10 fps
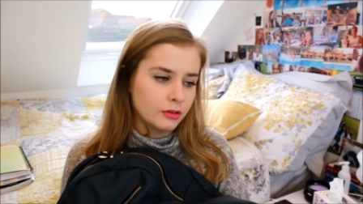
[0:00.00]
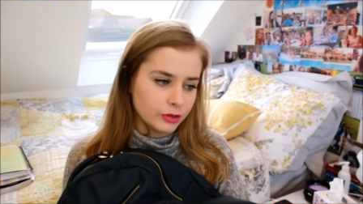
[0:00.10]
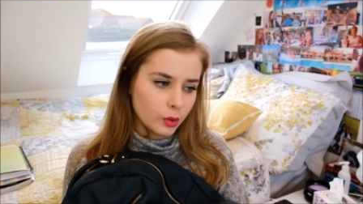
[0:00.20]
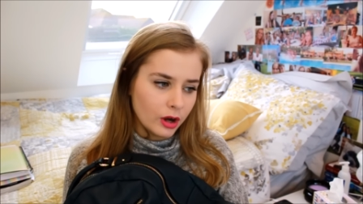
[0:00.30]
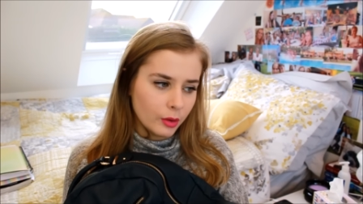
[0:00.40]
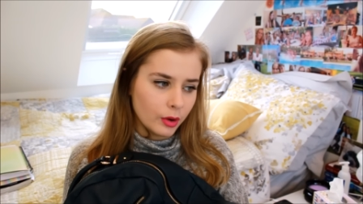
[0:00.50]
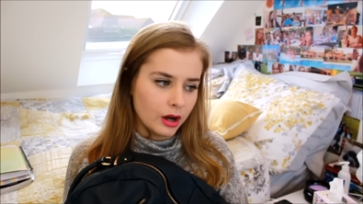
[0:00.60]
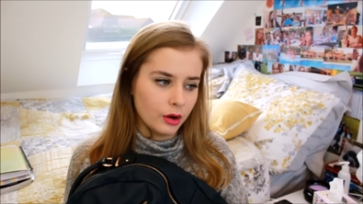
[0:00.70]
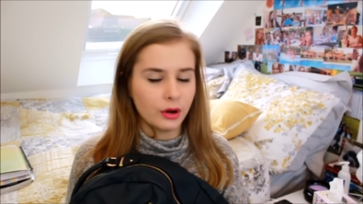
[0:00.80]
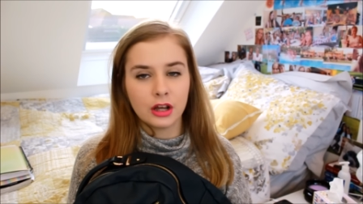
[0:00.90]
for quite a
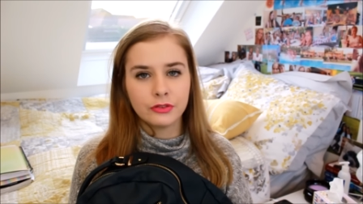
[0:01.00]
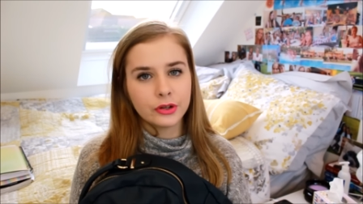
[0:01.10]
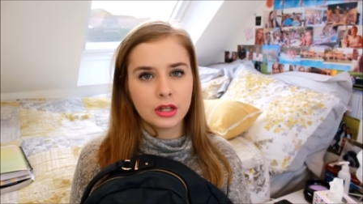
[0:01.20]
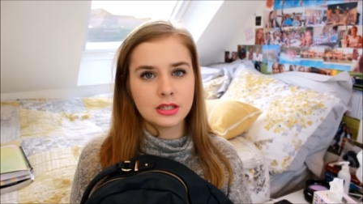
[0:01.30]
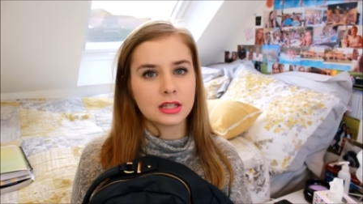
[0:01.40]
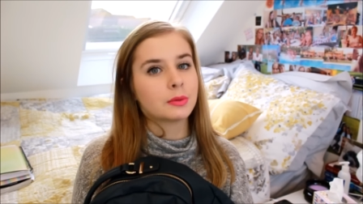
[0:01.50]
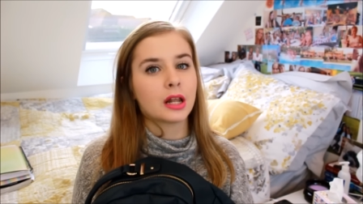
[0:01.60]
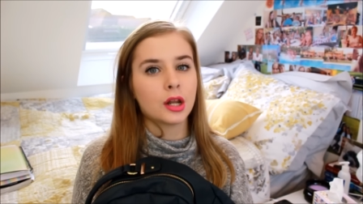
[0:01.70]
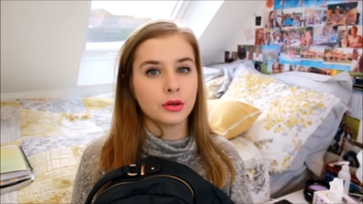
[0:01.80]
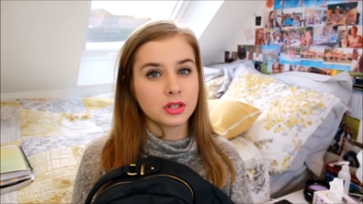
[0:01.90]
while and I feel like there's going to be
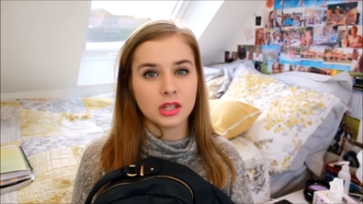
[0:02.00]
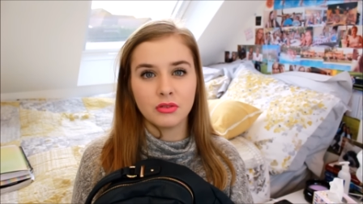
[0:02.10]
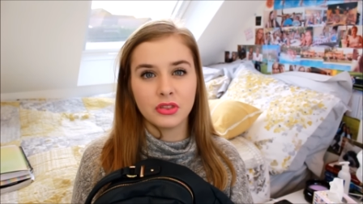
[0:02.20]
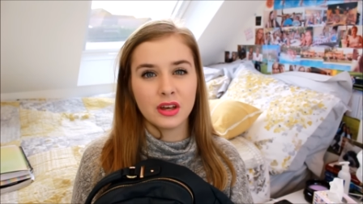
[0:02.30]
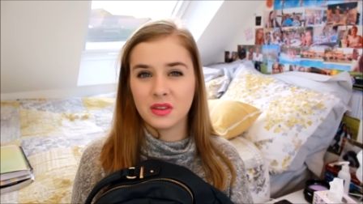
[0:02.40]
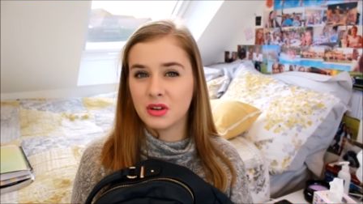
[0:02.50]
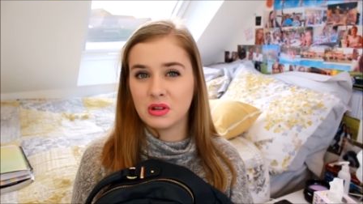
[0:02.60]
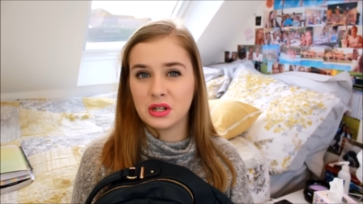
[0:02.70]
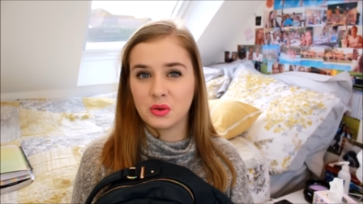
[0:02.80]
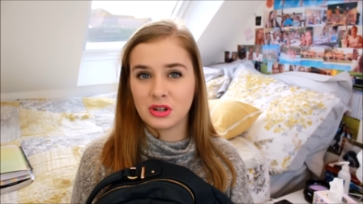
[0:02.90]
a load of stuff in there that I
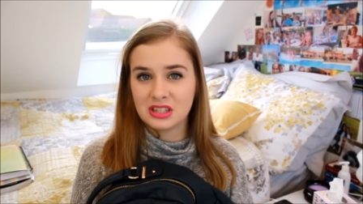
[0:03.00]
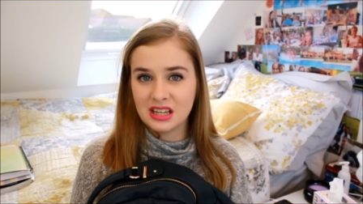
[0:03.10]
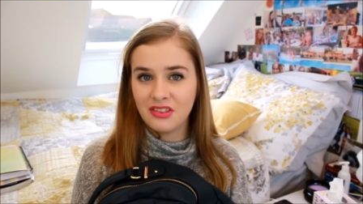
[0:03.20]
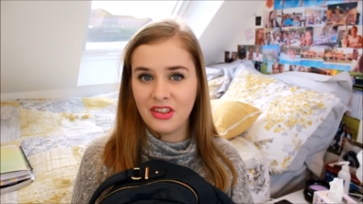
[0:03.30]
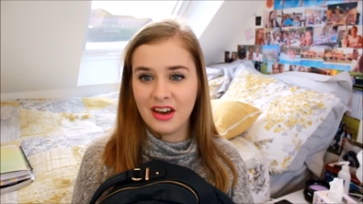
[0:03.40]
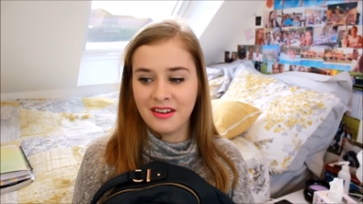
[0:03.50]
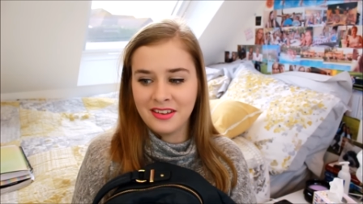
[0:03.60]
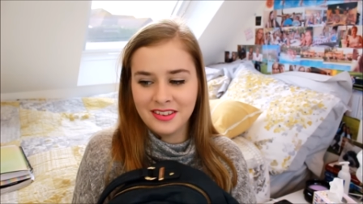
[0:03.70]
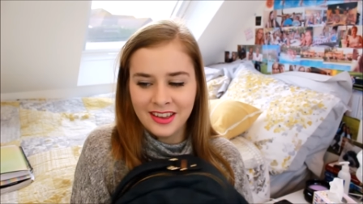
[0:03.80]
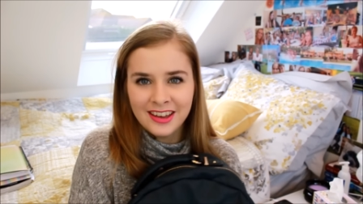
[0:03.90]
really don't want to see in
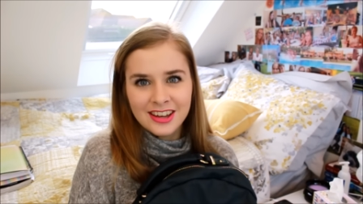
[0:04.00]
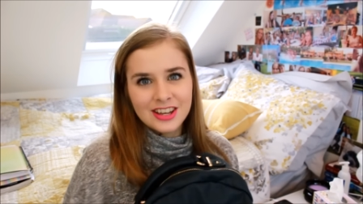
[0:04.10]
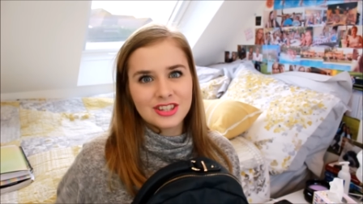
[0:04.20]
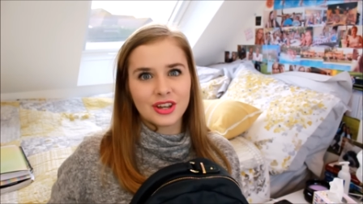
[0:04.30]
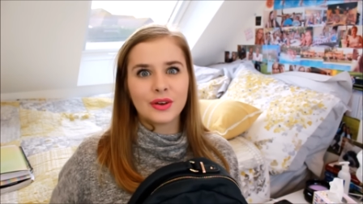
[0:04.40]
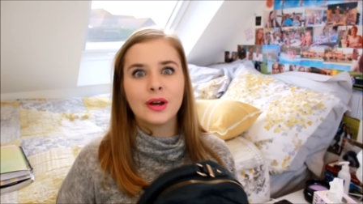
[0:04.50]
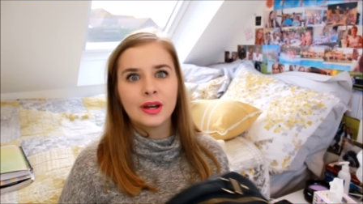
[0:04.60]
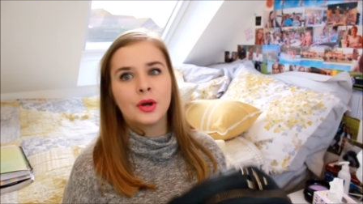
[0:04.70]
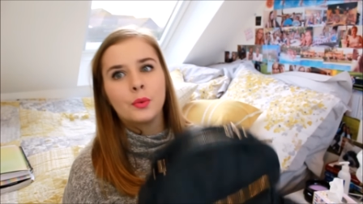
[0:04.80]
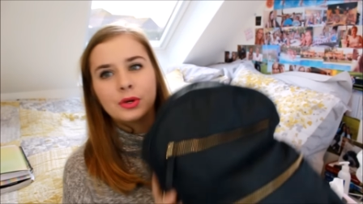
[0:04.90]
there. So
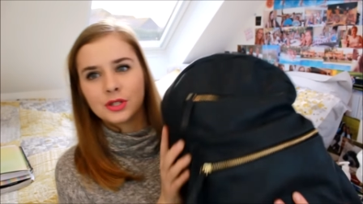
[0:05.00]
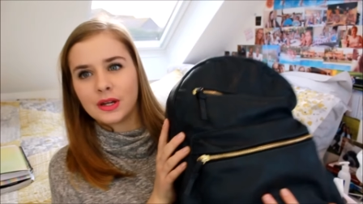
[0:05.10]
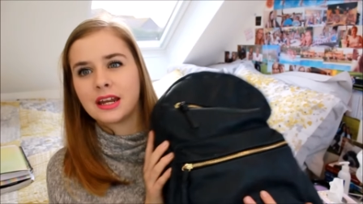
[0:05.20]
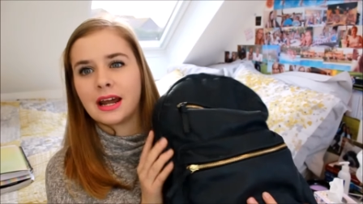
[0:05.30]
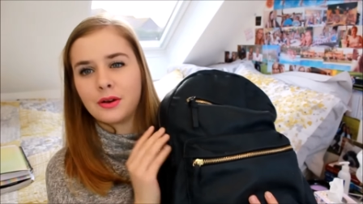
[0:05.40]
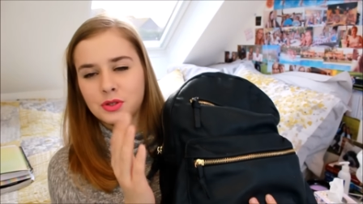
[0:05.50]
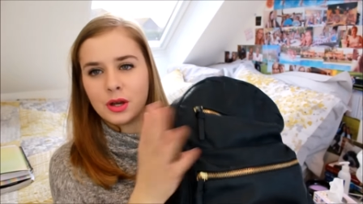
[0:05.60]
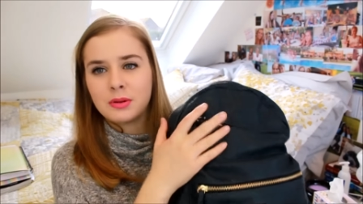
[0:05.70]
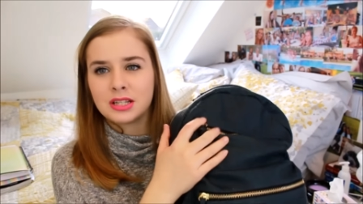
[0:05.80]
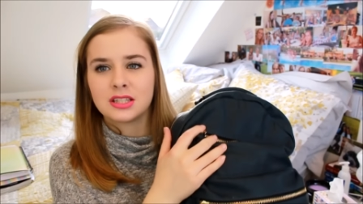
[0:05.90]
we're doing it now. So
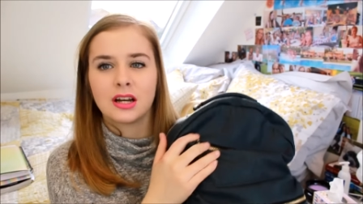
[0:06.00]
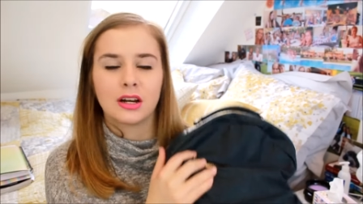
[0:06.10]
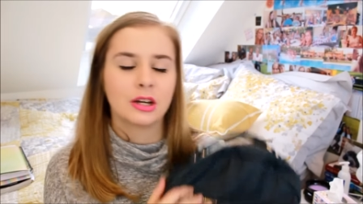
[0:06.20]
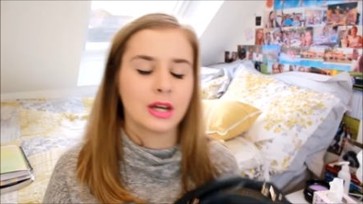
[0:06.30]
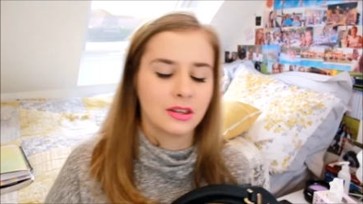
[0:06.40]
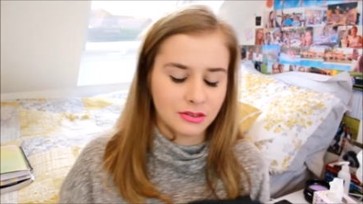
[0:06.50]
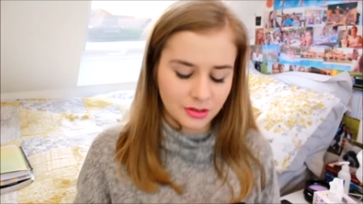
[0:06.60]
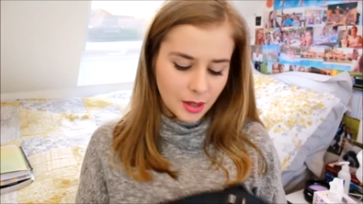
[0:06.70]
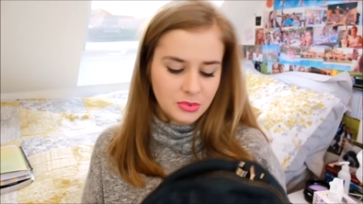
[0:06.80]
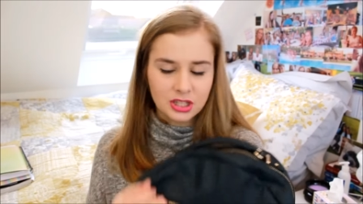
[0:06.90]
I'm going to start
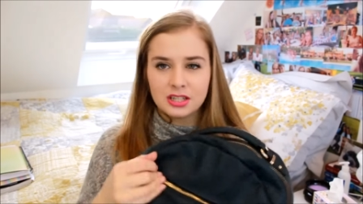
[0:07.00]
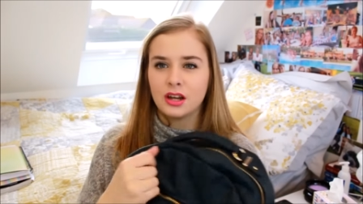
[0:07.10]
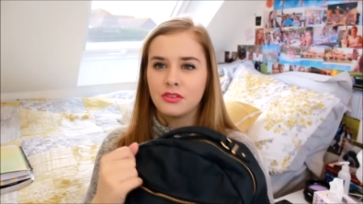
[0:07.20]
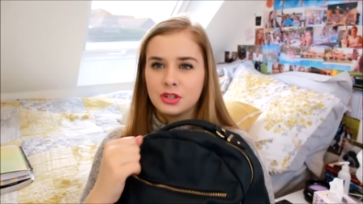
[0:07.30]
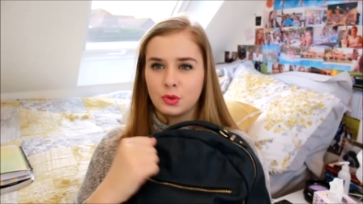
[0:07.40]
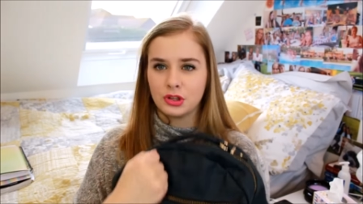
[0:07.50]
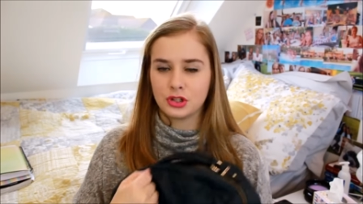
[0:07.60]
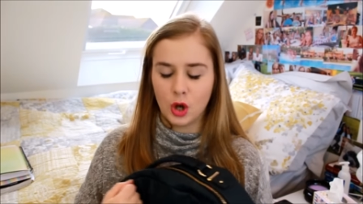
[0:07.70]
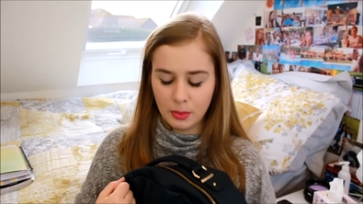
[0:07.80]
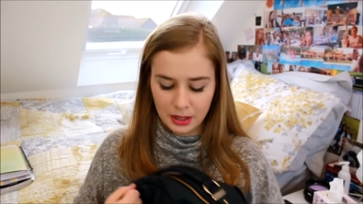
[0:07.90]
in, I'm just going to start in this one on
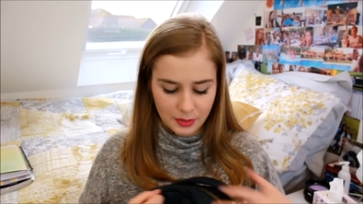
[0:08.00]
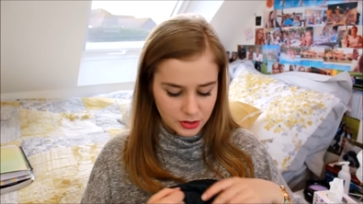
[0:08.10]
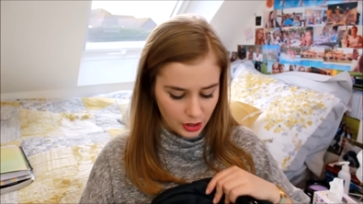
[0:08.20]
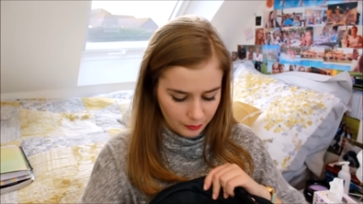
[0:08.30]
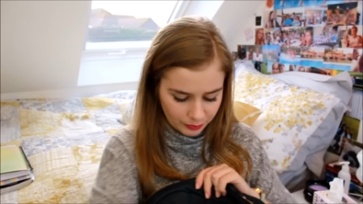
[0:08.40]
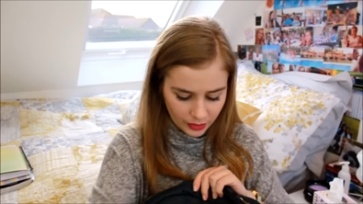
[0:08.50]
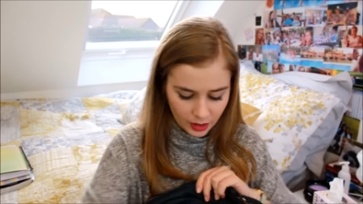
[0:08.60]
the top. So.